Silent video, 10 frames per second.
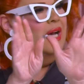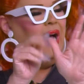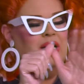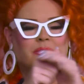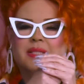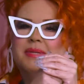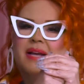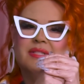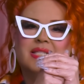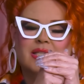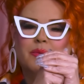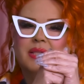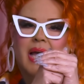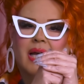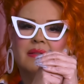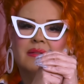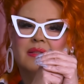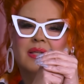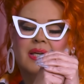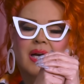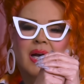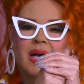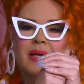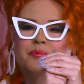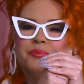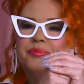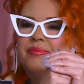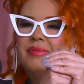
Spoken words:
I don't want them to have to deal with that. I'm